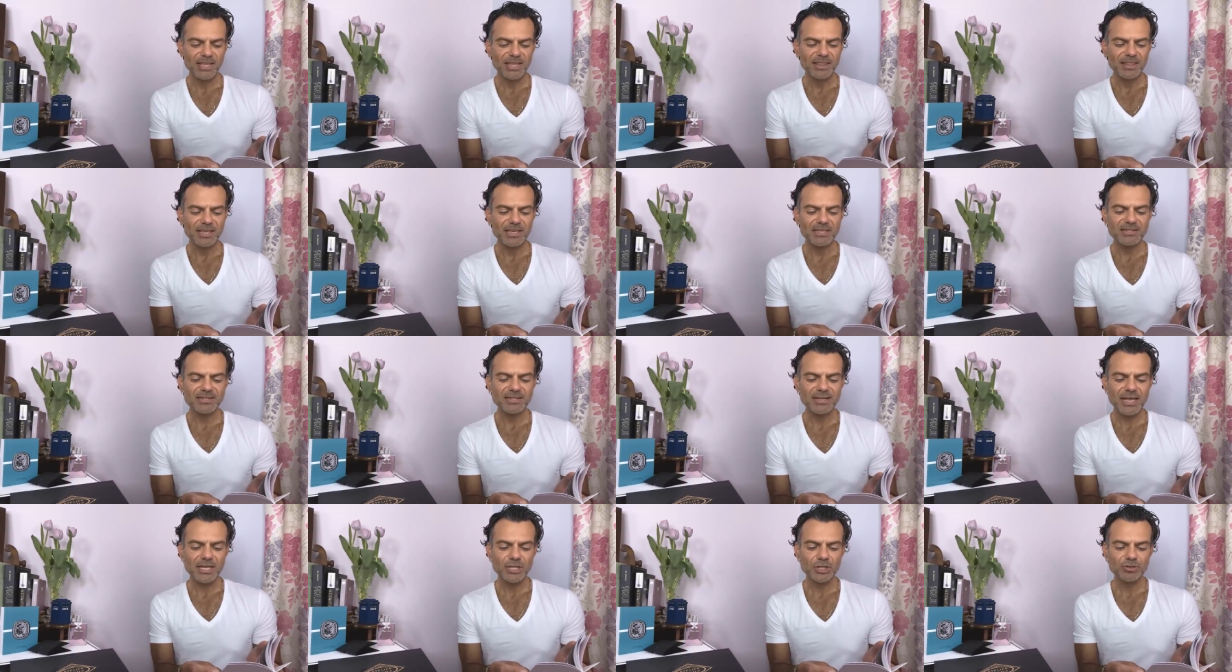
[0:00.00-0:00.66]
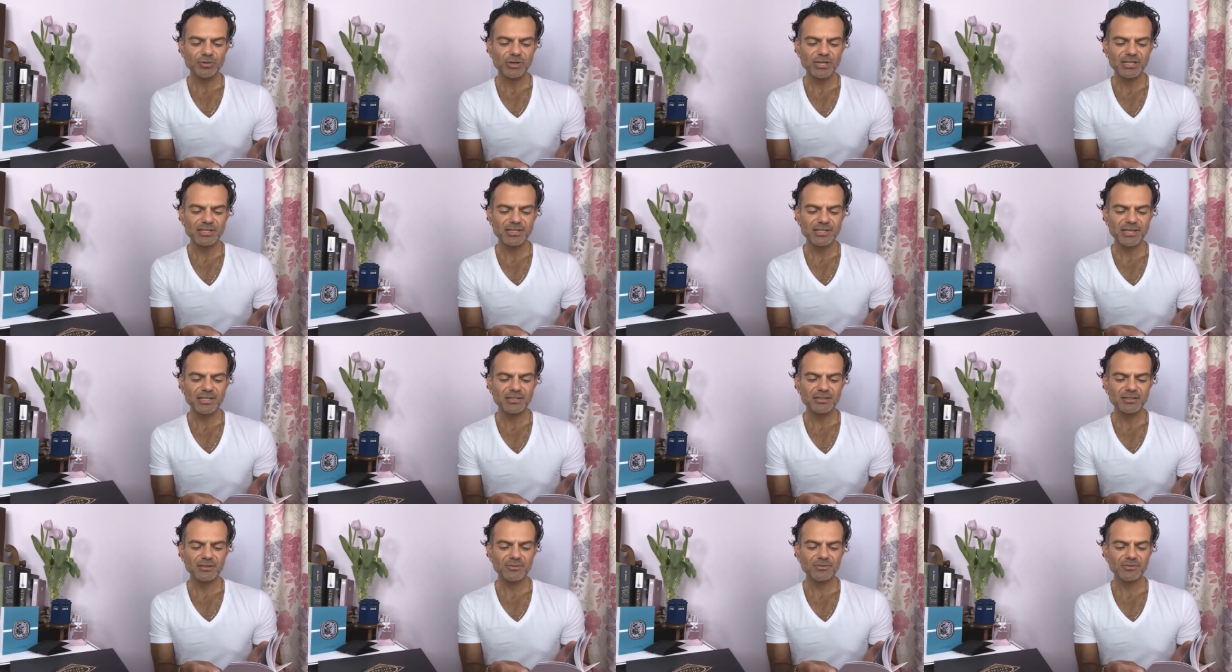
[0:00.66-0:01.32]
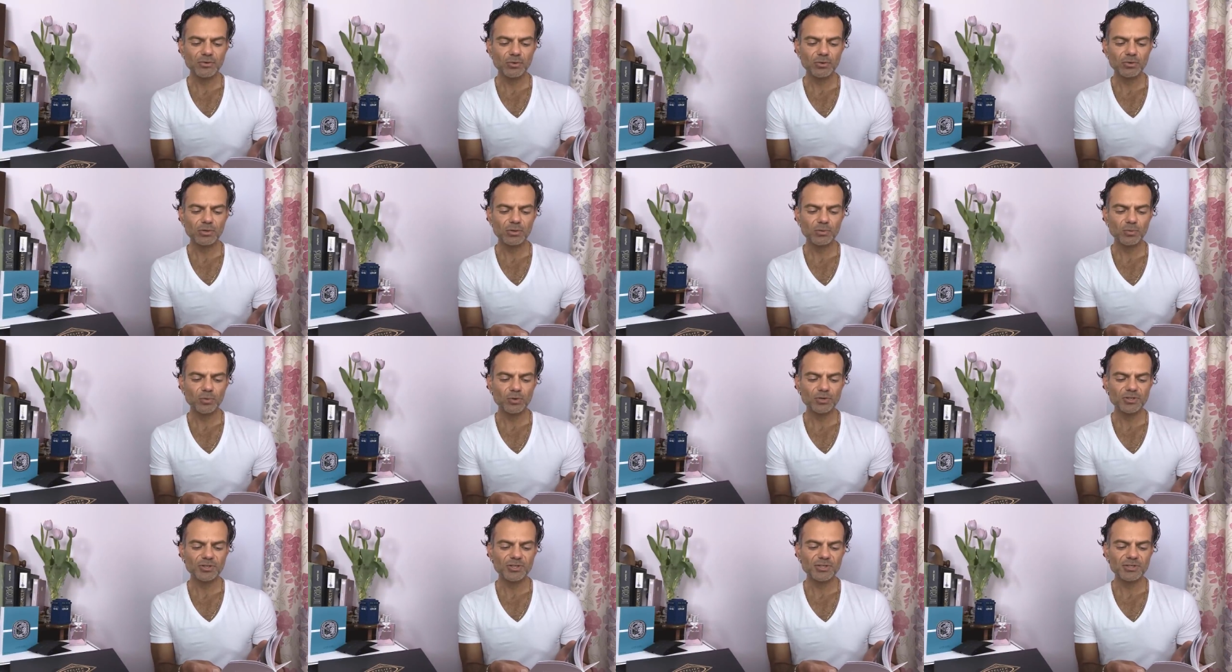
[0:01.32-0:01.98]
These naturally scented floral
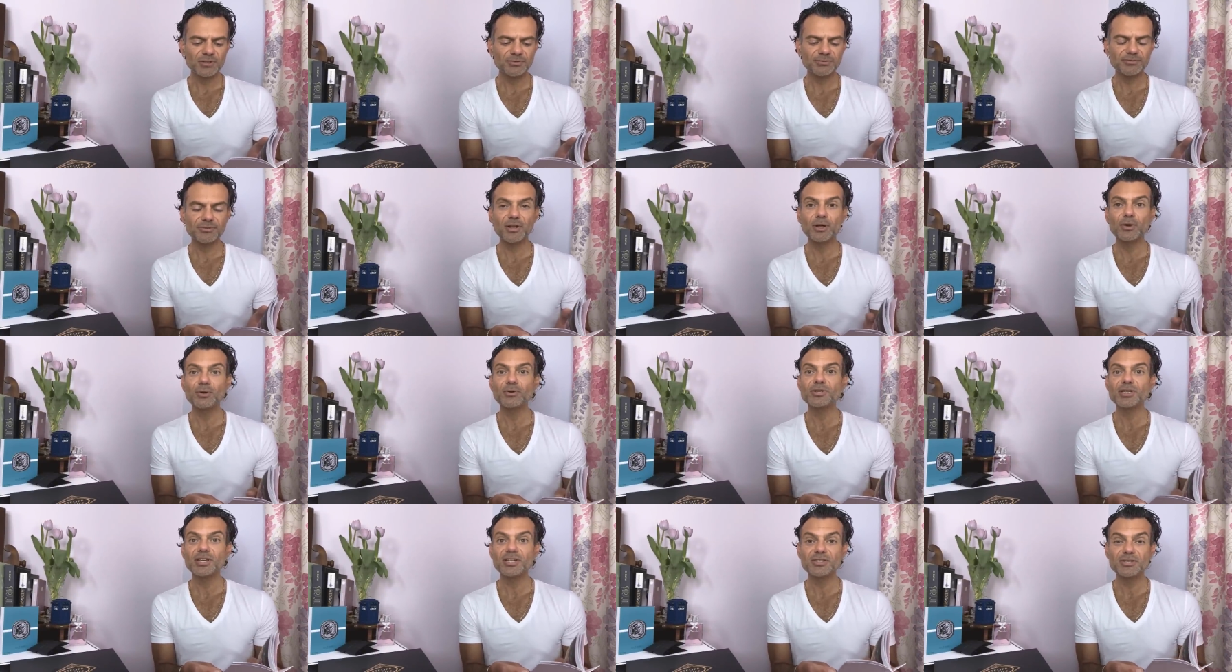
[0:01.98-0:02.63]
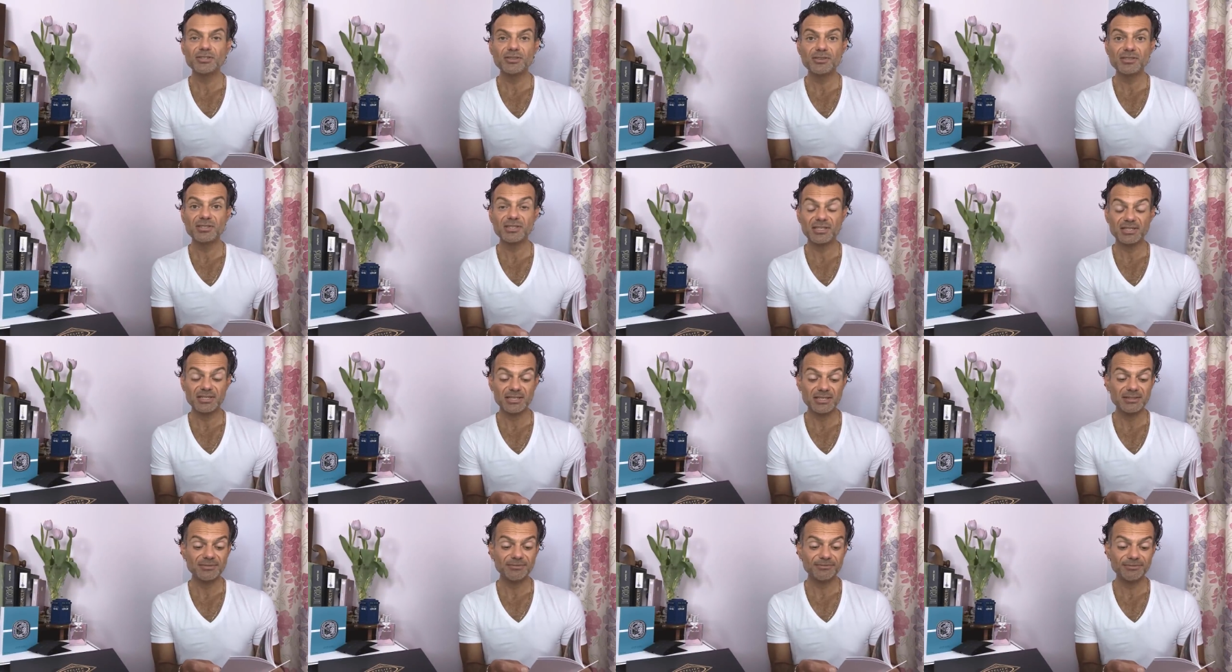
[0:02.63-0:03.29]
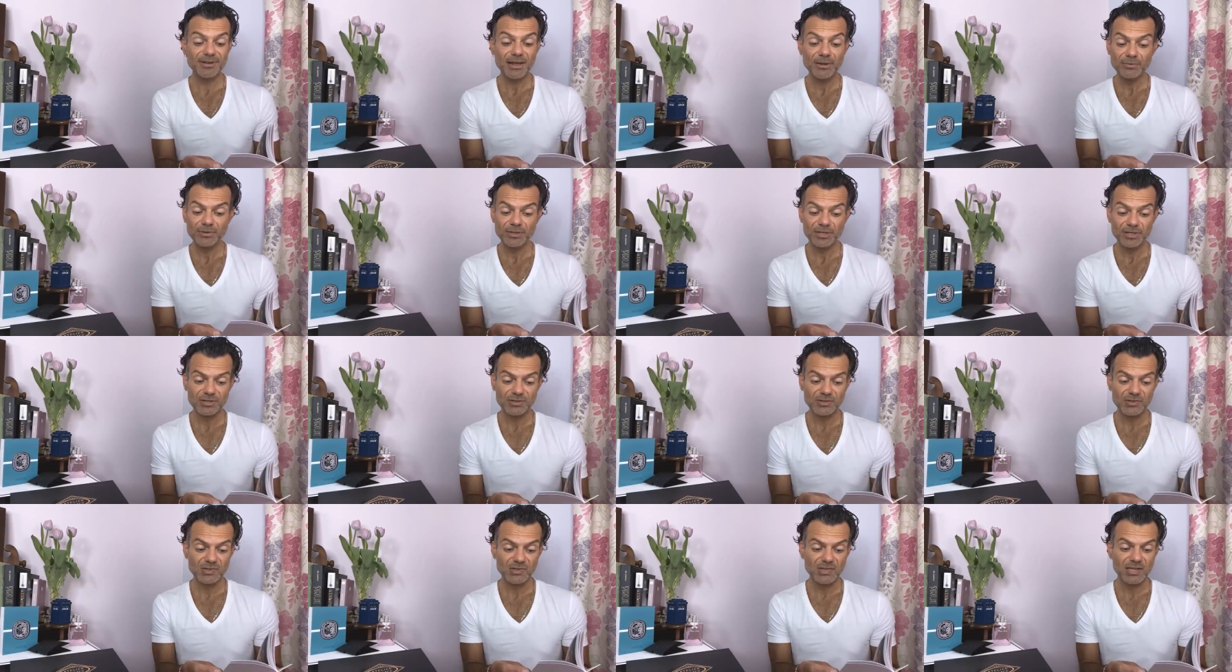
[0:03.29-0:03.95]
waters flowed into the city's
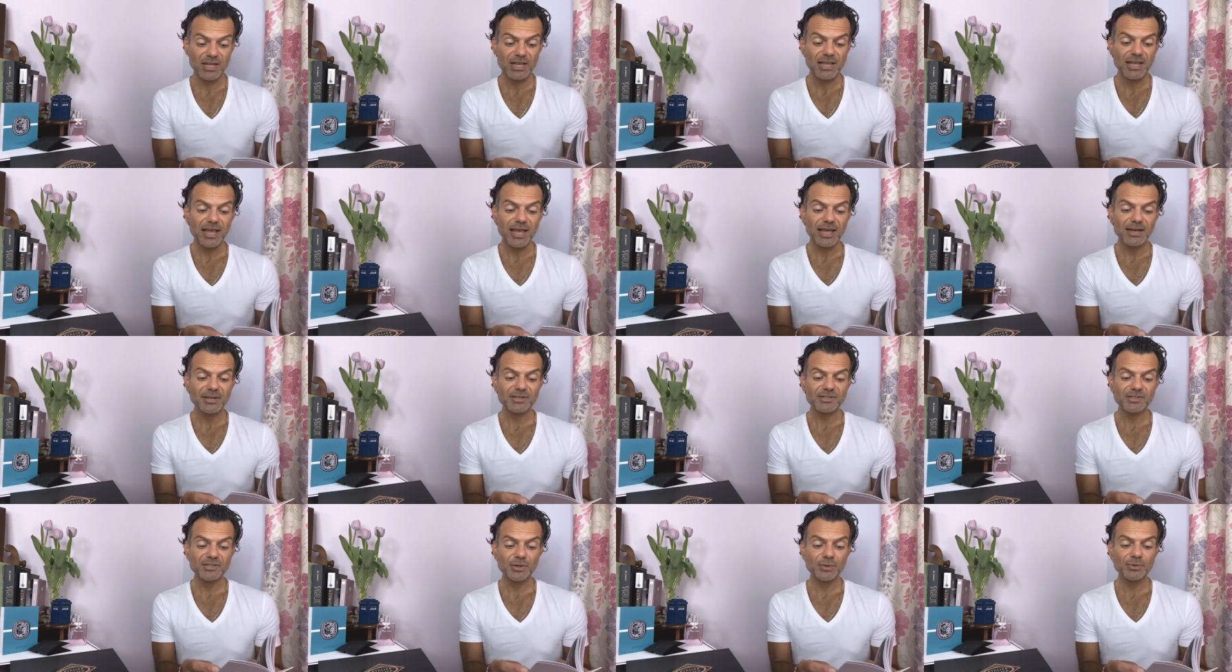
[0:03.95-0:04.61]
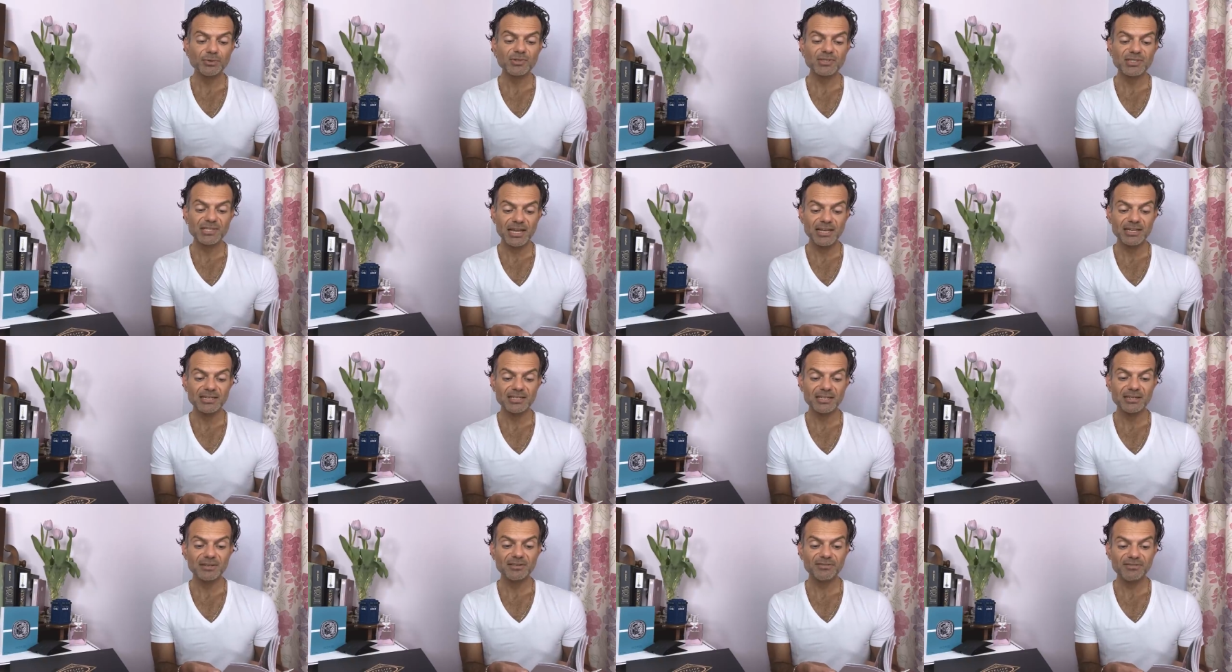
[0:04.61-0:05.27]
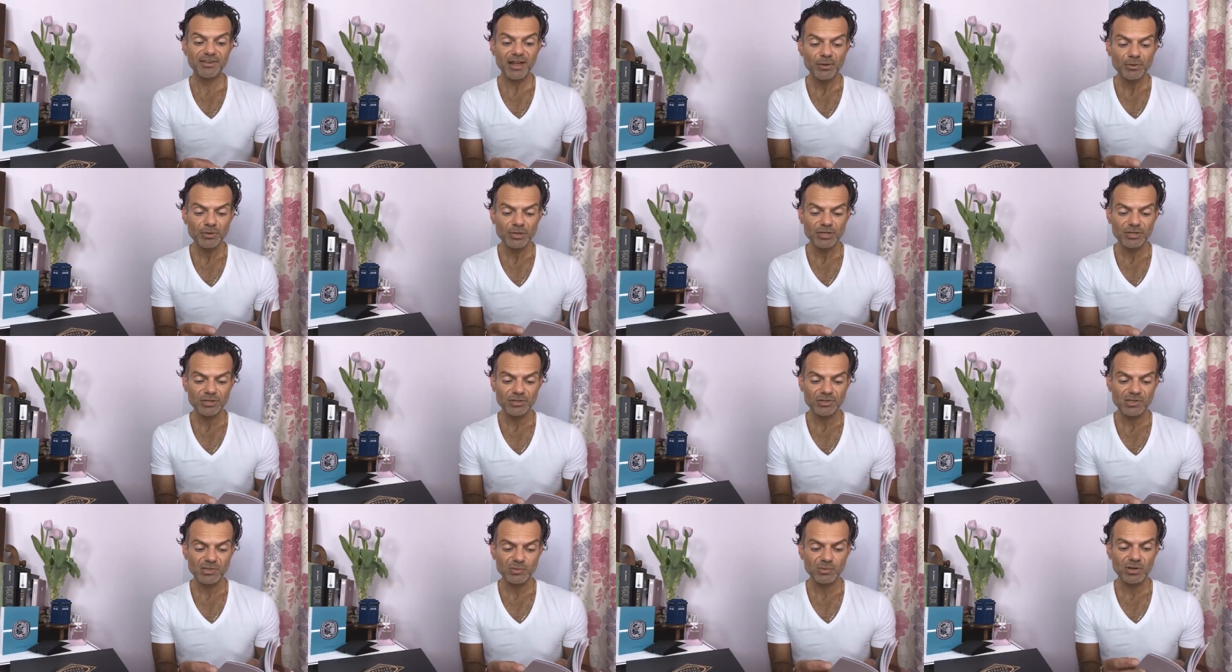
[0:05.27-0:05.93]
fountains, and so scented
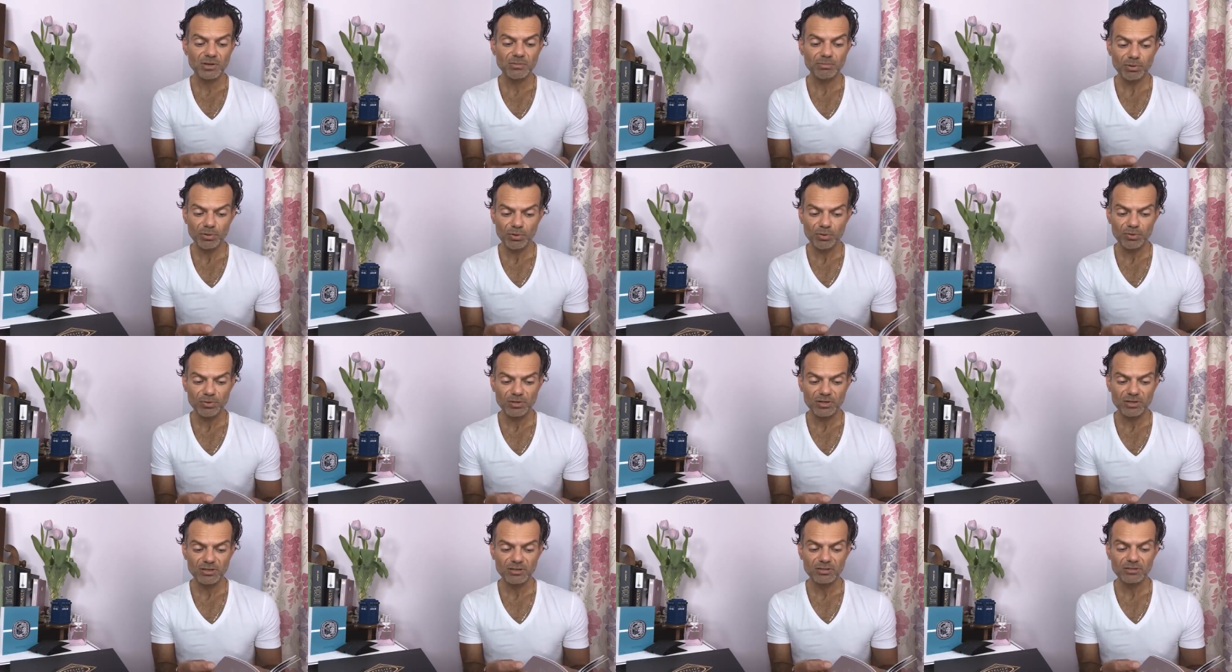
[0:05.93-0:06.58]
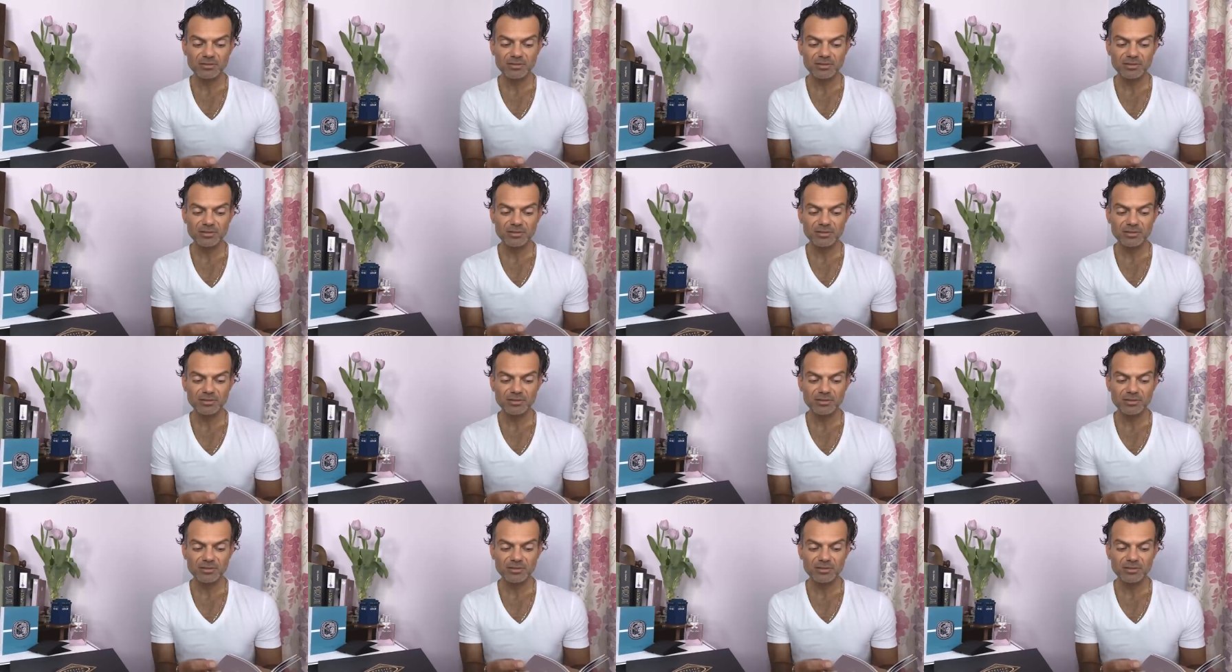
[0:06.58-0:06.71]
fountains were born